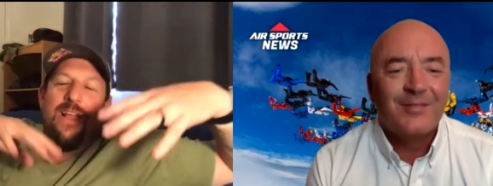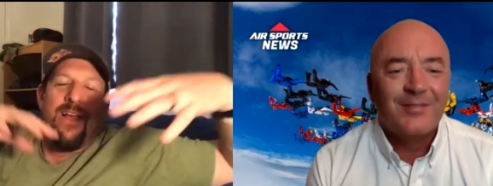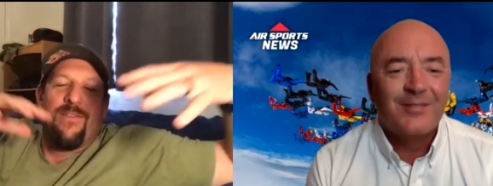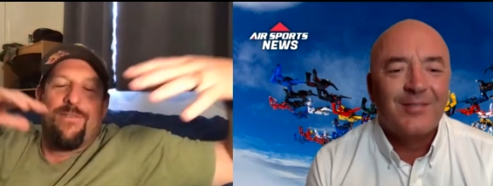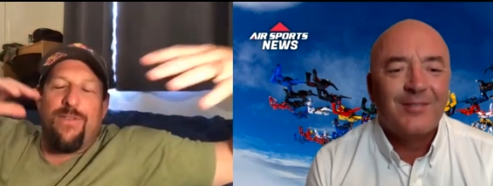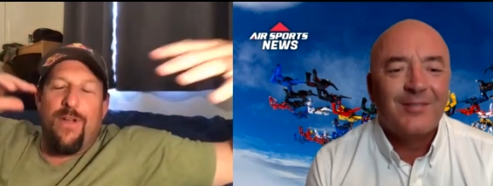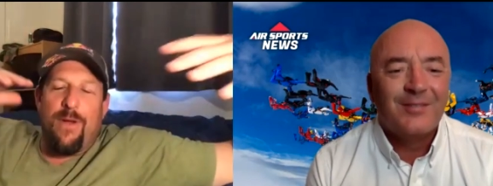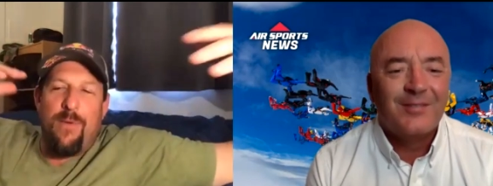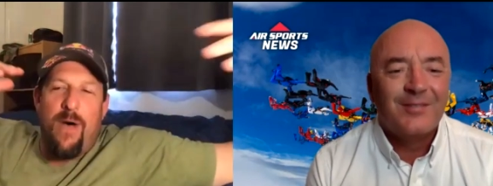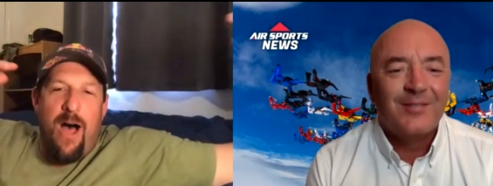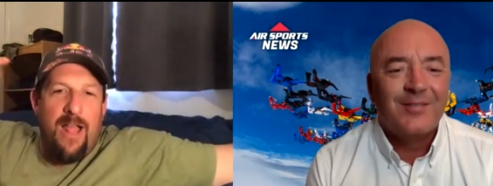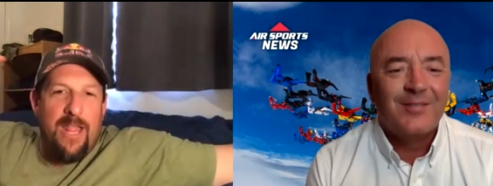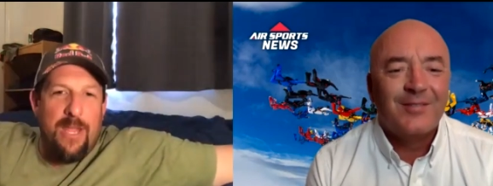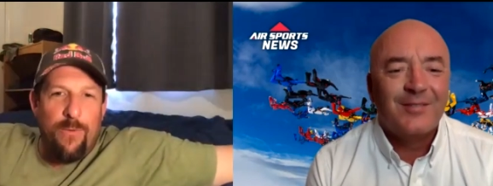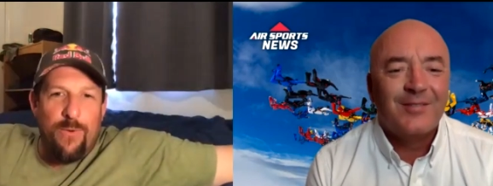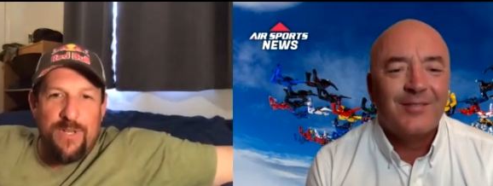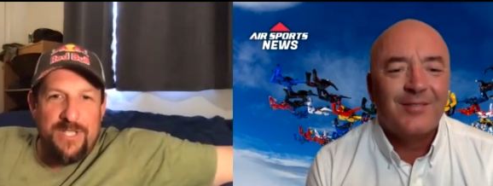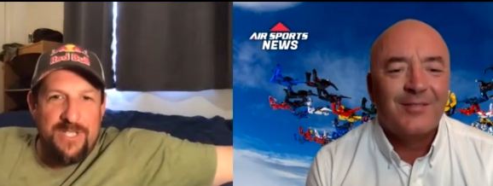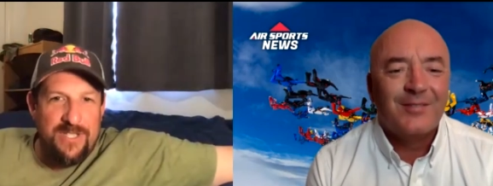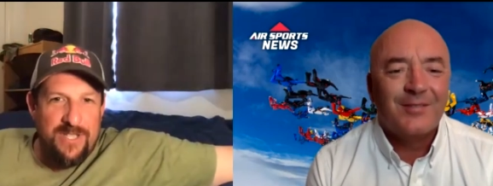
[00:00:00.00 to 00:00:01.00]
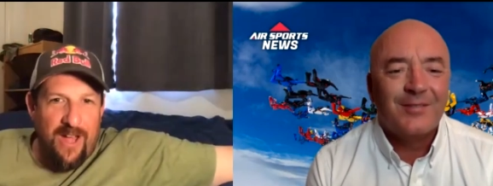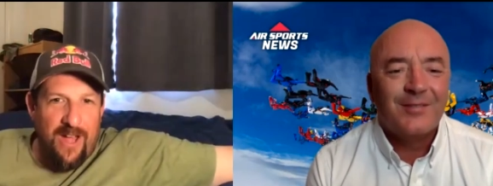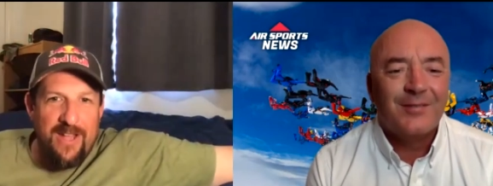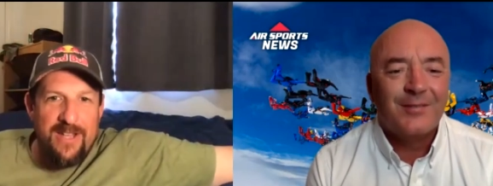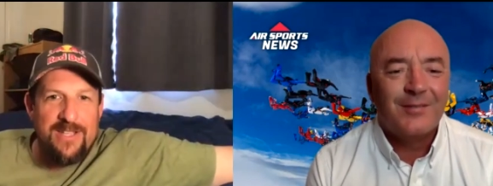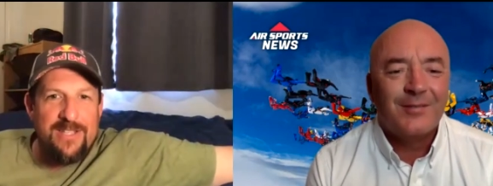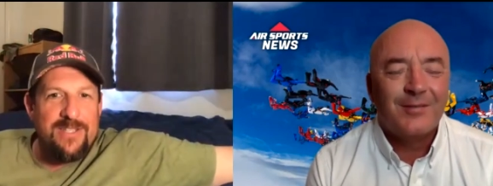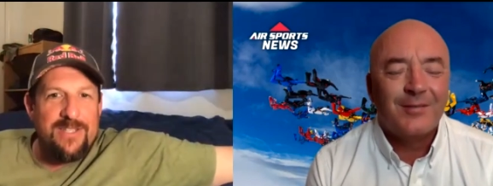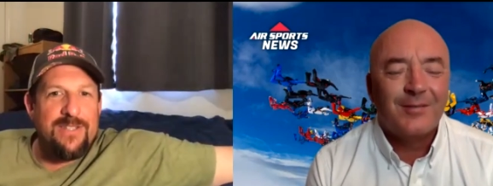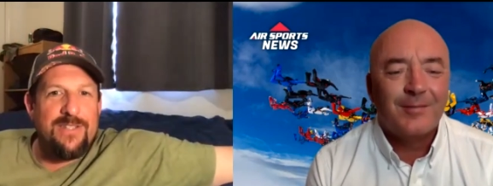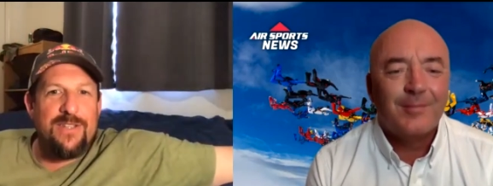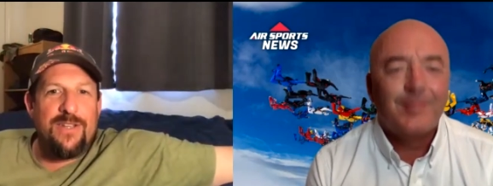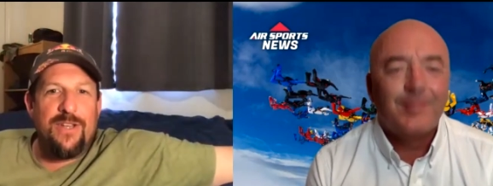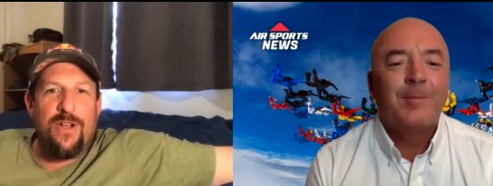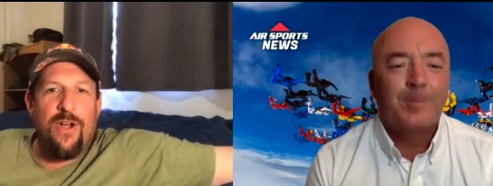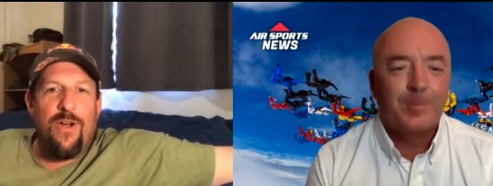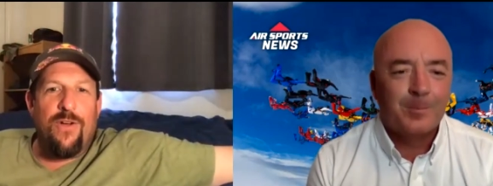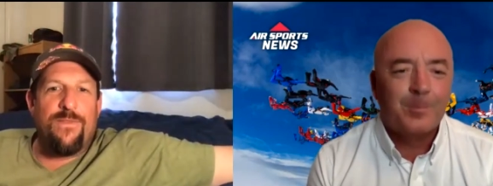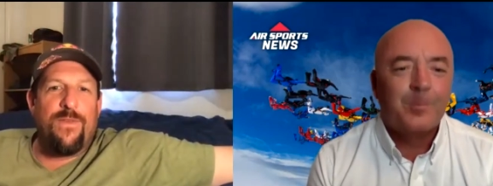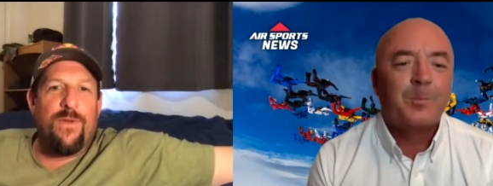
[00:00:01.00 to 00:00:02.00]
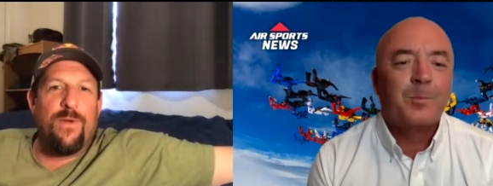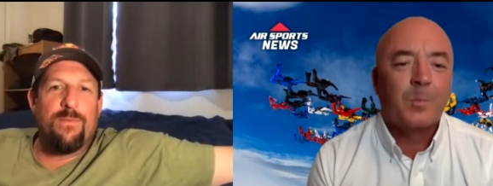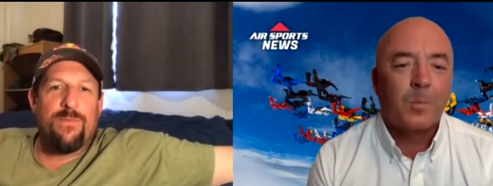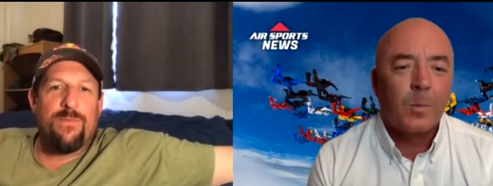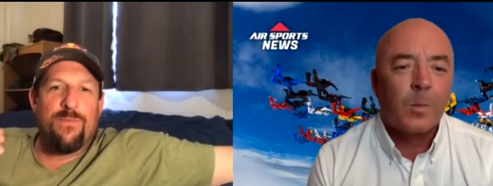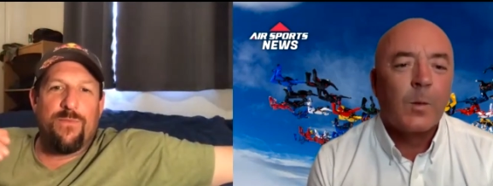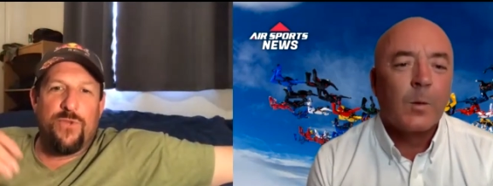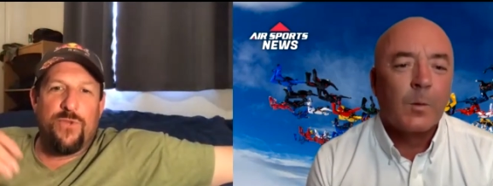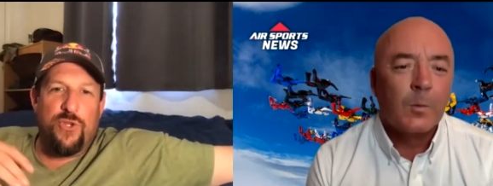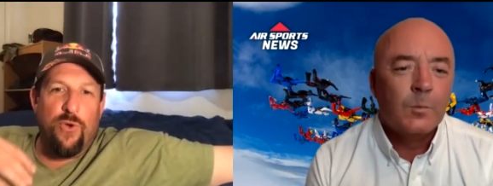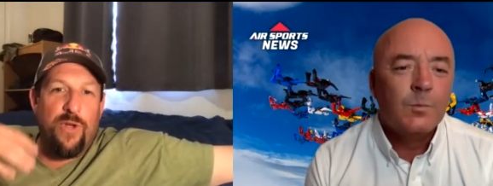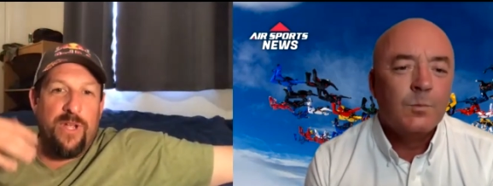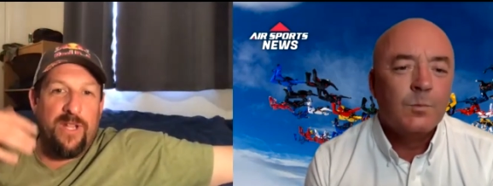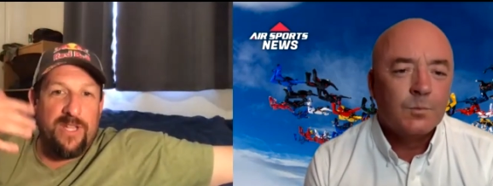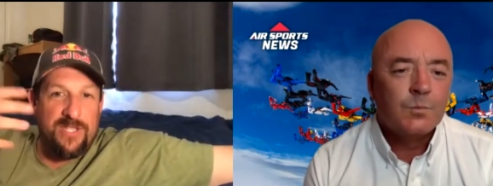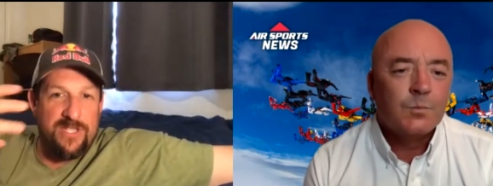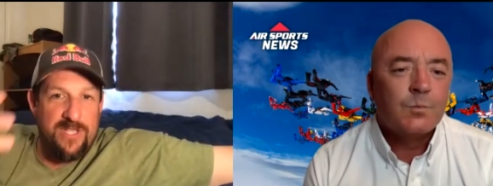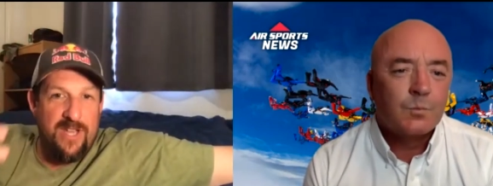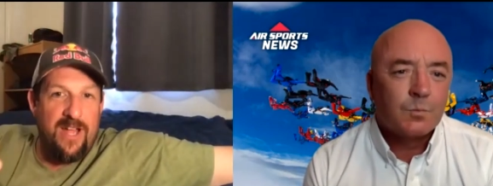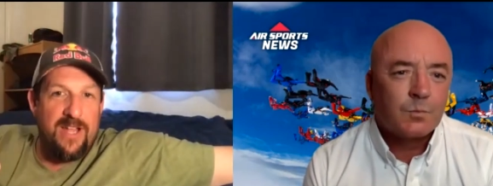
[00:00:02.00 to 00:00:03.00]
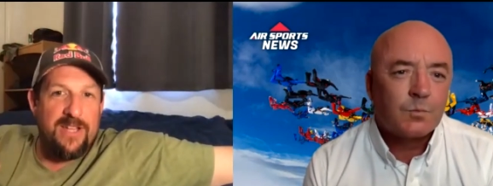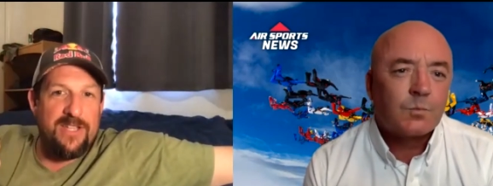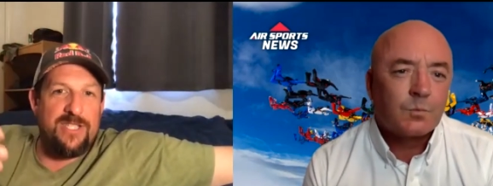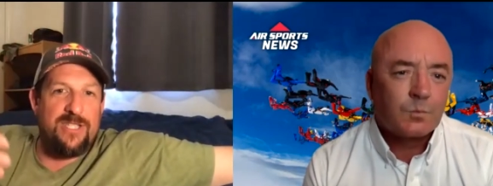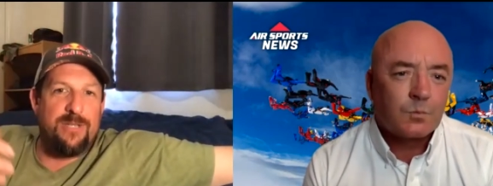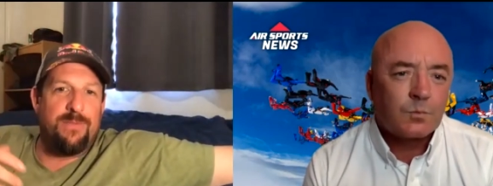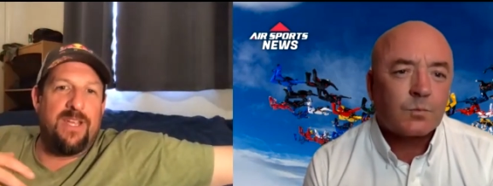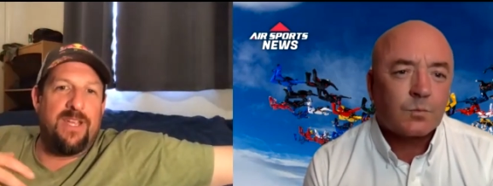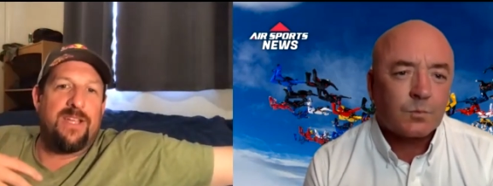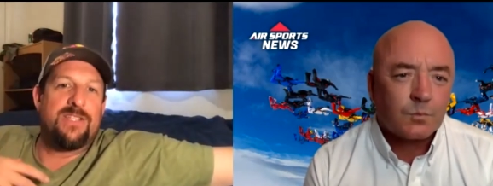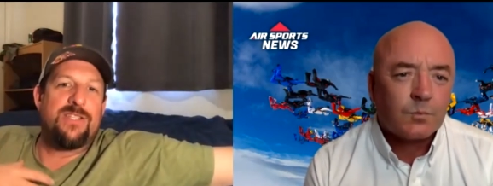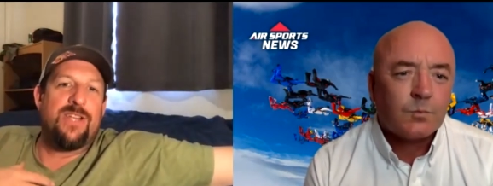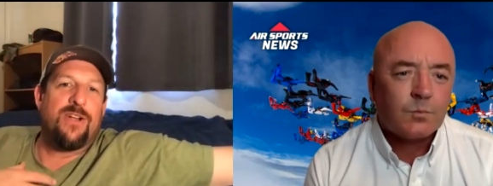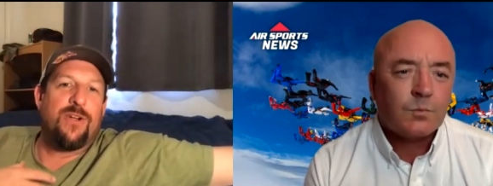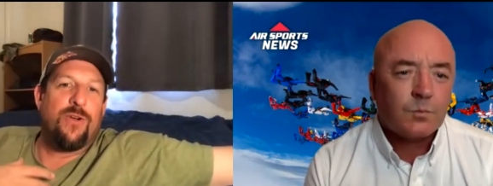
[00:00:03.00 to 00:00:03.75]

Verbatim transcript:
Speaker 1: from Hollywood stunts, you know, from doing the stunts to being a stunt